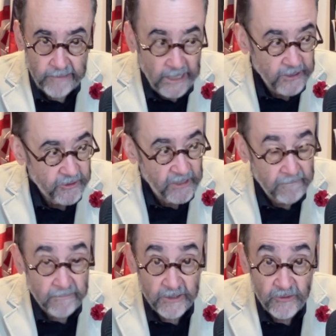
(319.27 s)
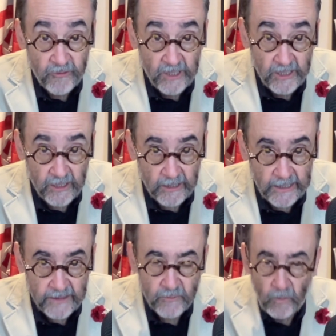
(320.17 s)
And she
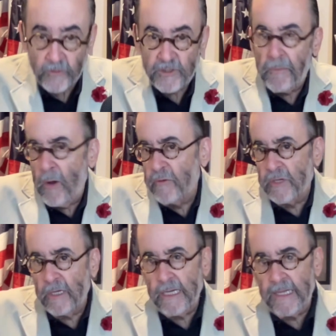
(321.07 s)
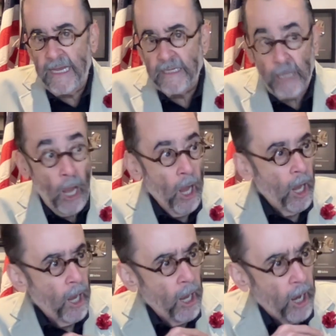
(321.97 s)
matriculates. Well, supposedly, they said,
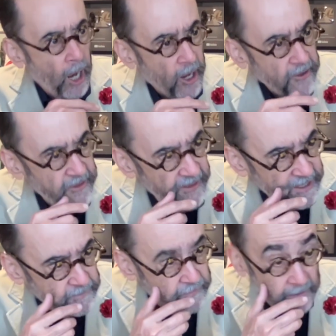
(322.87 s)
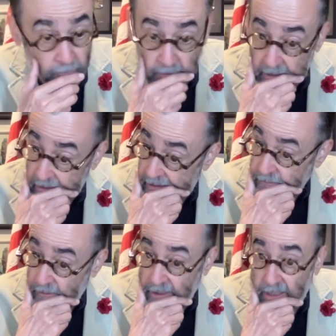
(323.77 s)
a thespian, well,
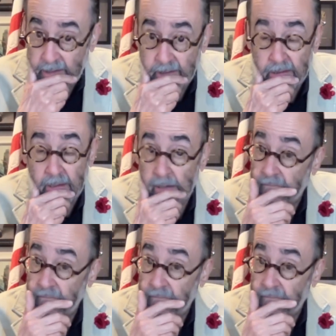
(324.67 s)
that's what I hear.